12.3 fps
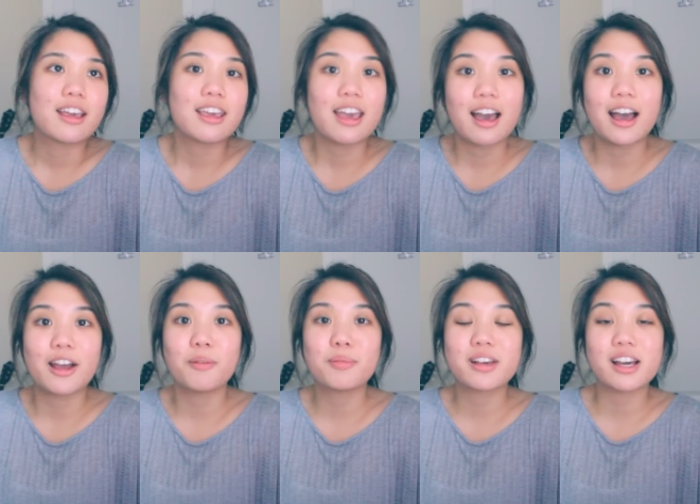yeah, I
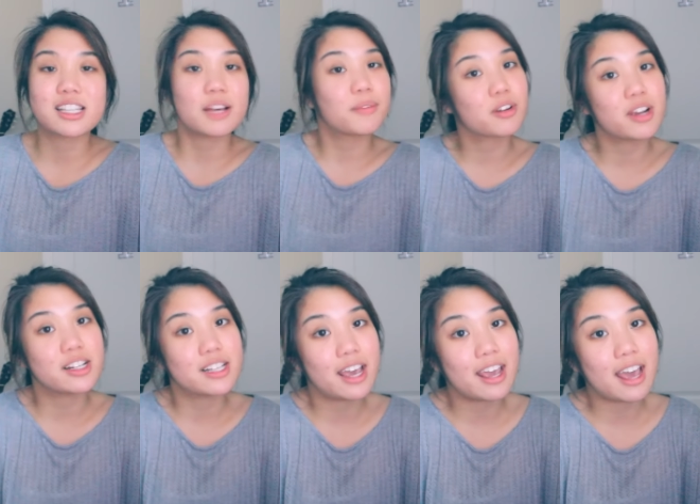hope you guys have a
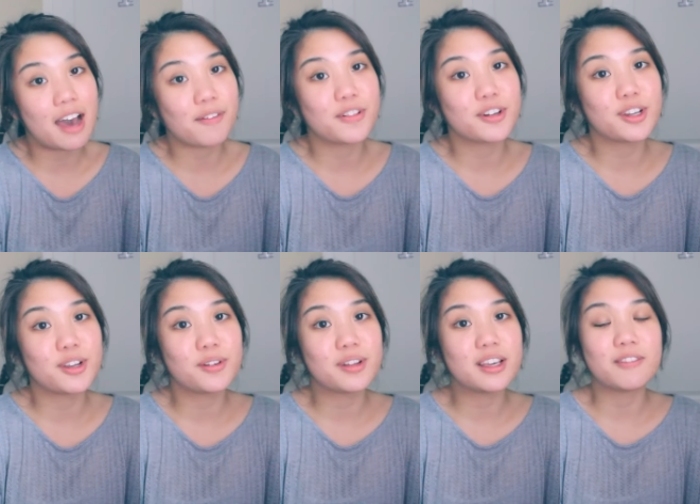great day,
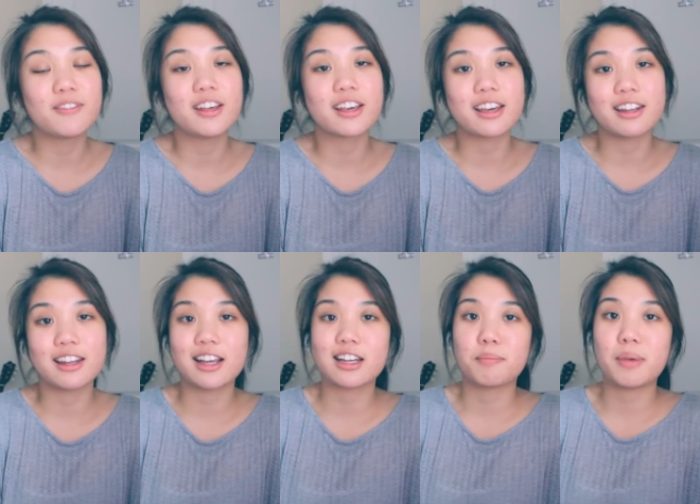afternoon, evening, and
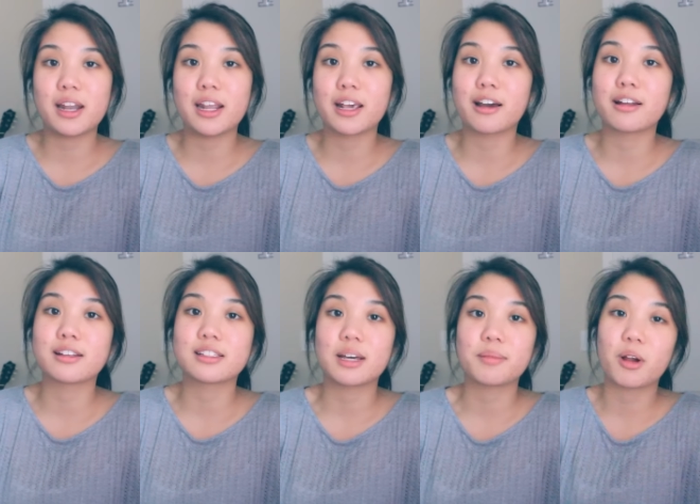night, depending on
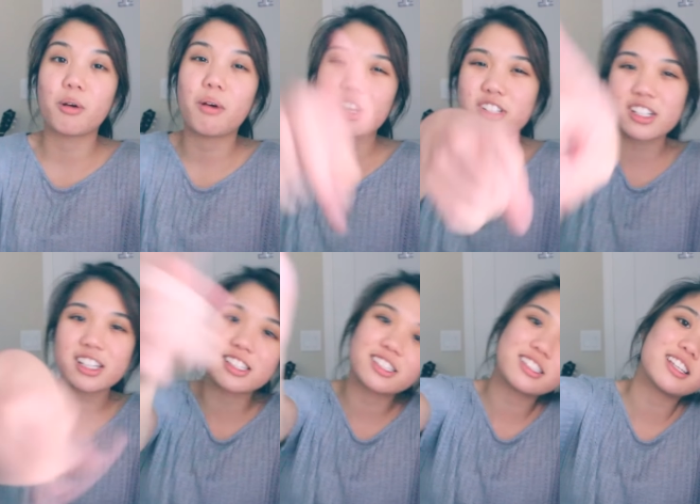the time you're watching
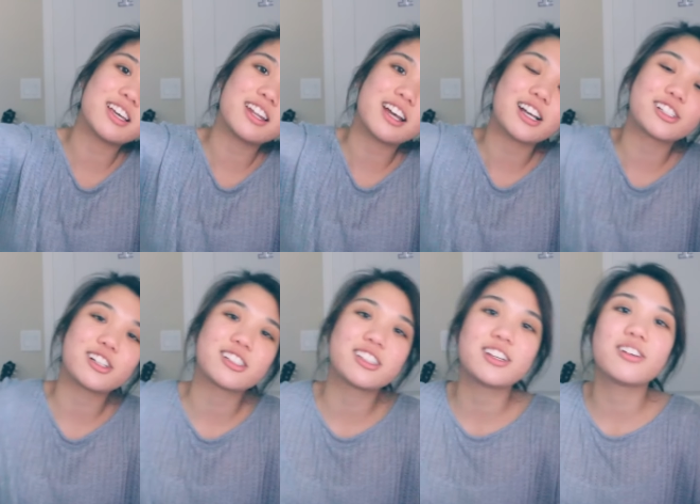this, and I
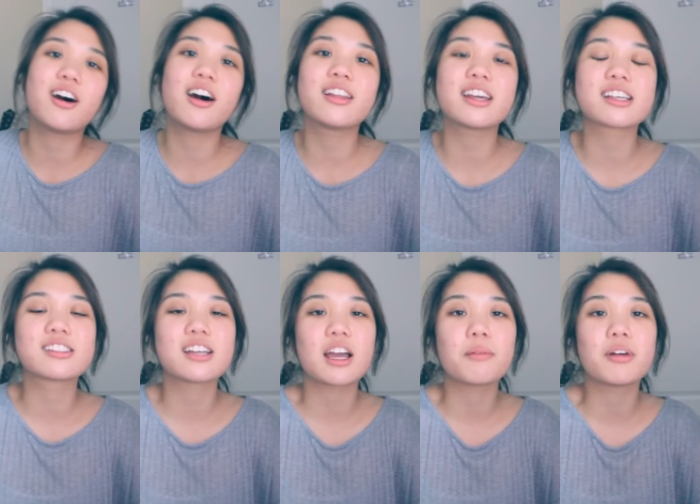shall see you all
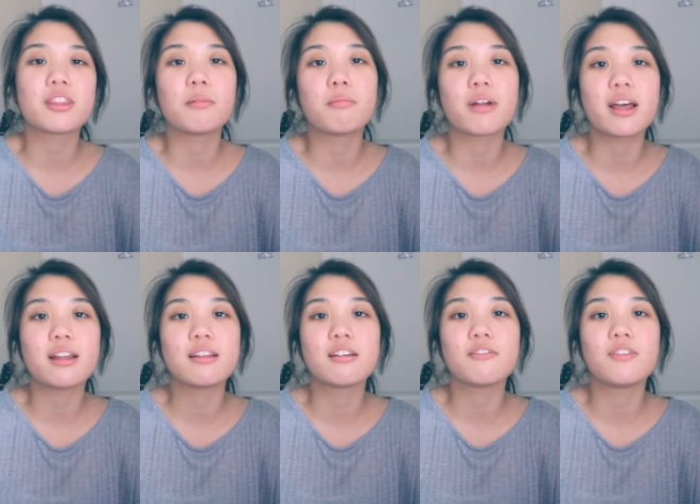next time with a
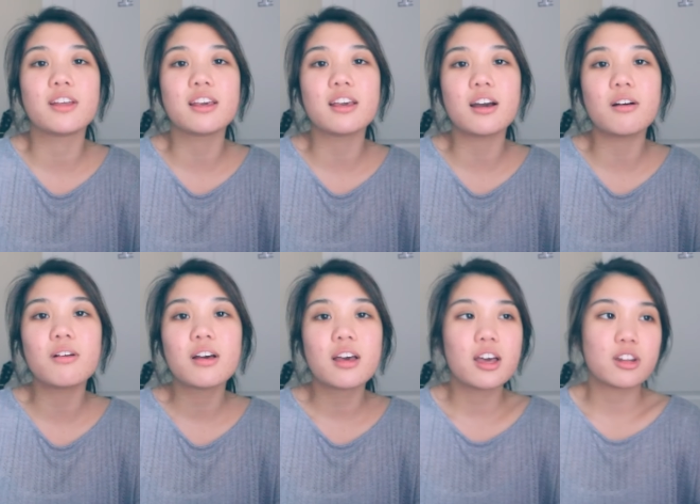brand new
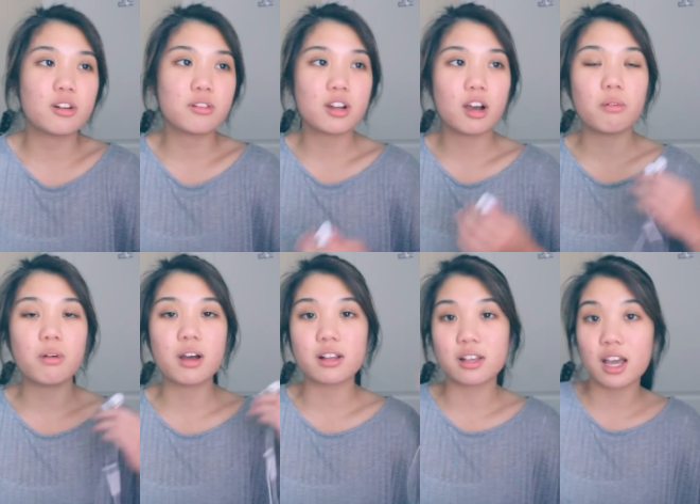video. Don't know
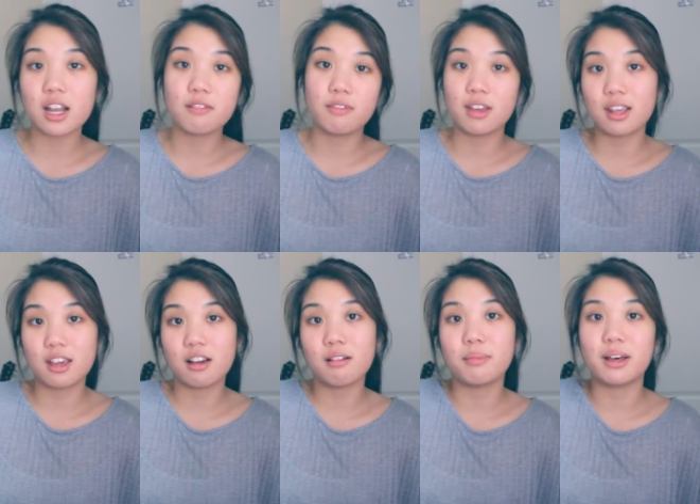what kind of
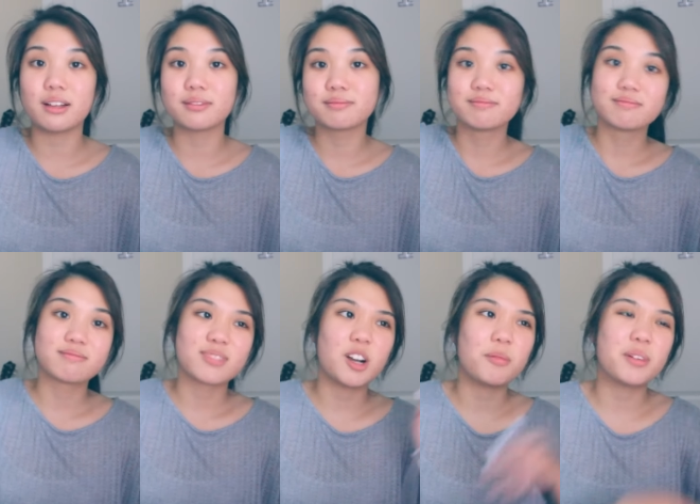video, but
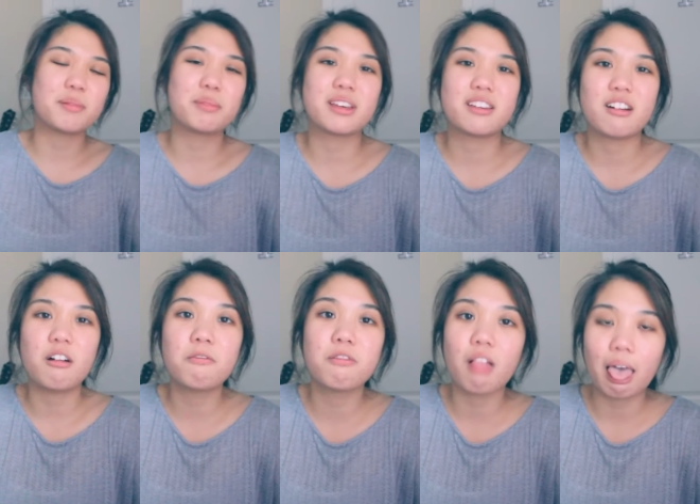hopefully,
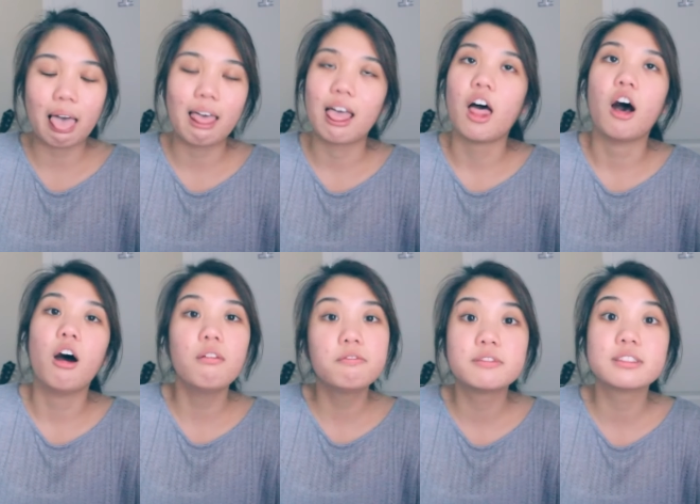hopefully,
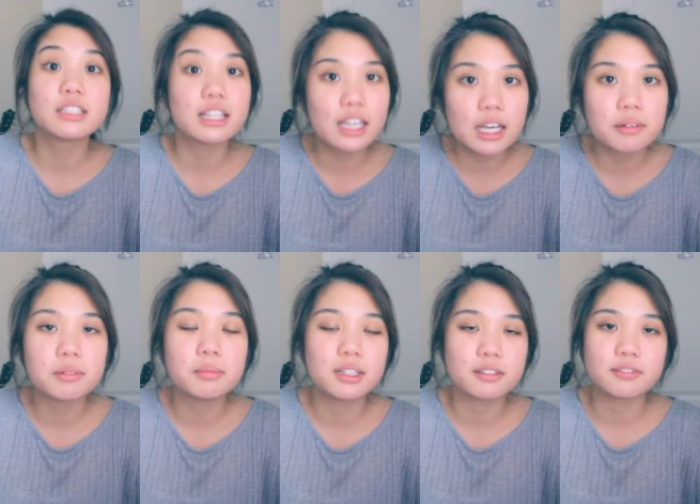hopefully it
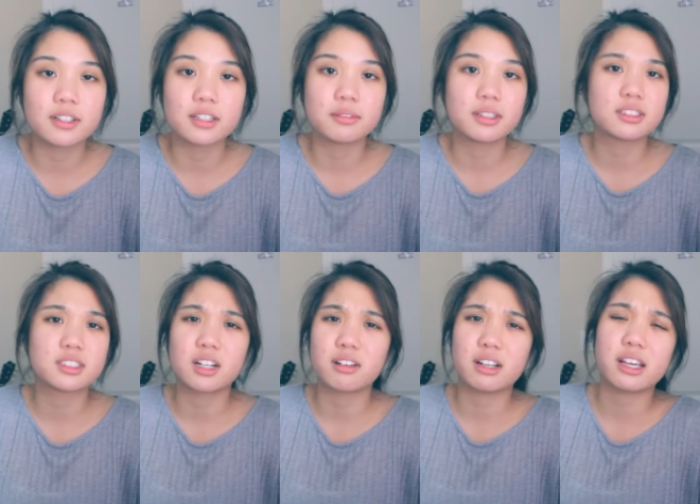will be a fun one.
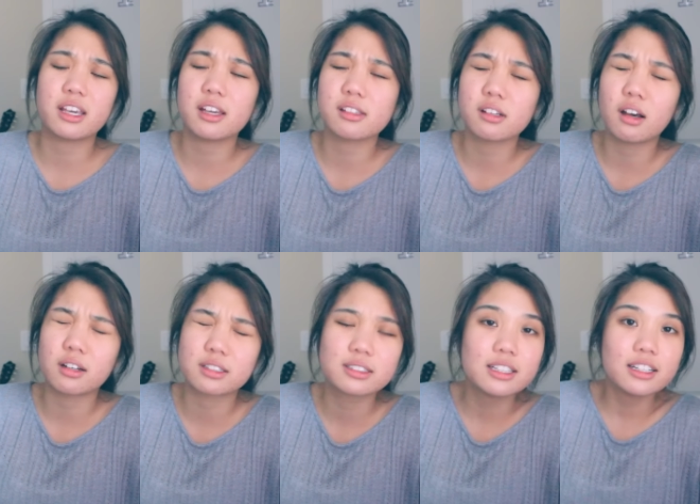Sorry, I can't
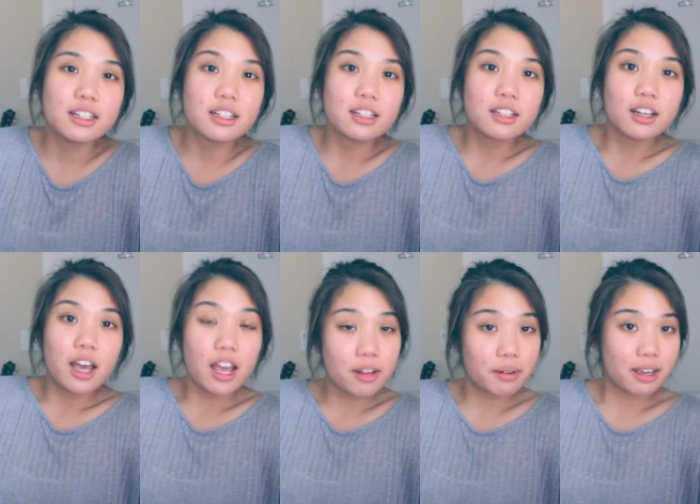talk.
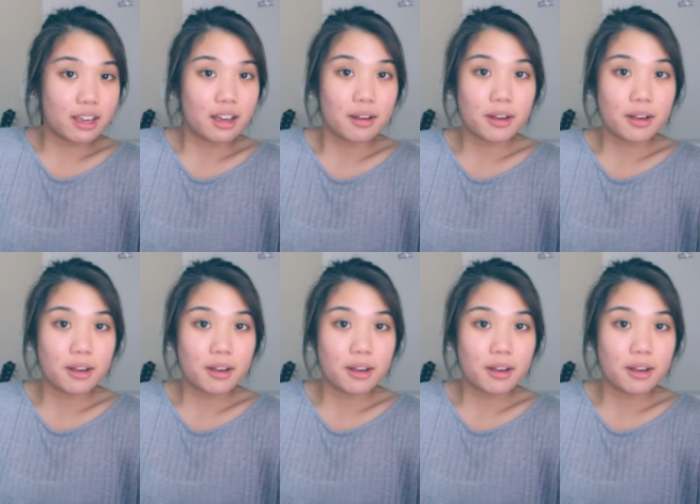Anyway,